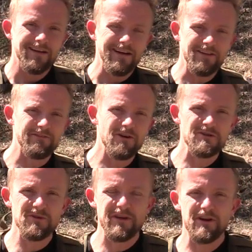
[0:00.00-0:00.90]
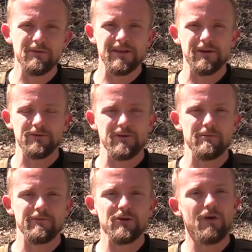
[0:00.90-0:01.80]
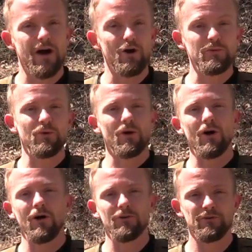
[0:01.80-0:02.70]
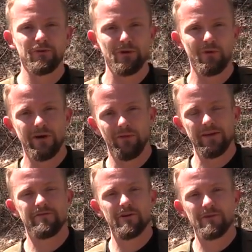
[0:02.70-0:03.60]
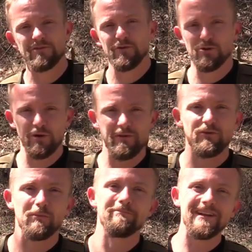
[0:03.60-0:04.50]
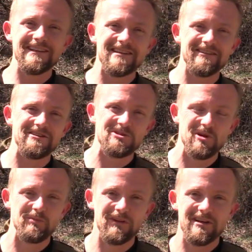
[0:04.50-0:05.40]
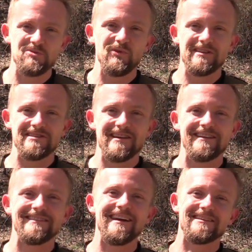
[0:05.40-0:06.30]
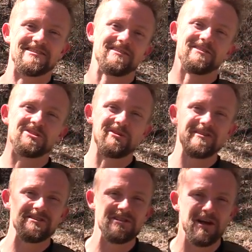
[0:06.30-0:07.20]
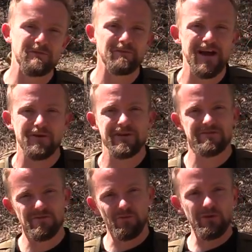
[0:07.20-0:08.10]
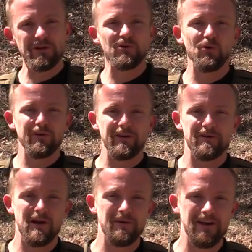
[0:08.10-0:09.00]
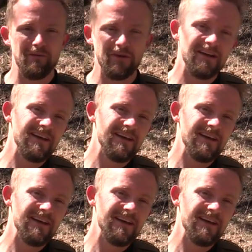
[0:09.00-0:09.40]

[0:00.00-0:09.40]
Hey there folks, Luke here with the Outdoor Gear Review. I hope you are all doing well. Thank you very much for joining me for Military Surplus Wednesday. Yes, the series is coming back. We have some really cool gear coming up.